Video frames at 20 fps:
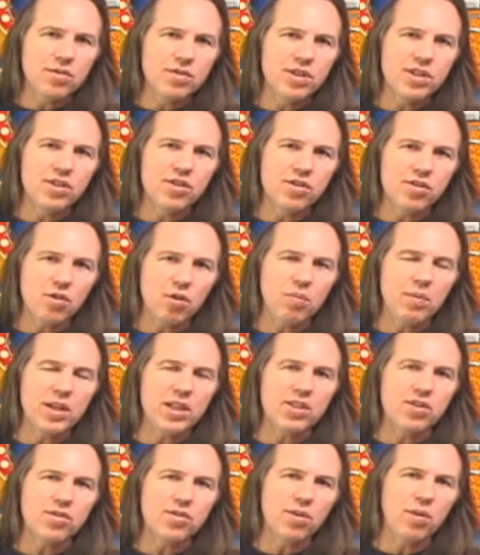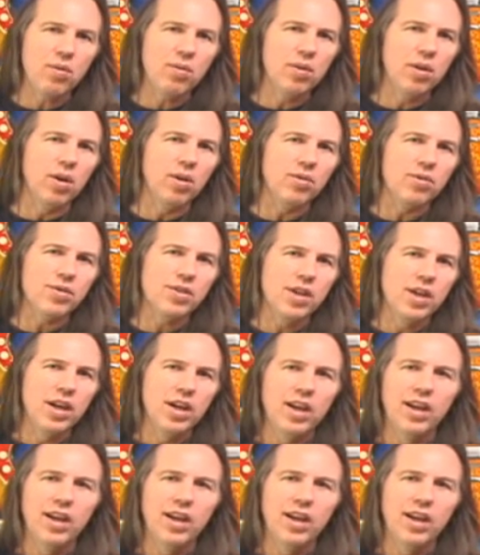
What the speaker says: used in so many solos.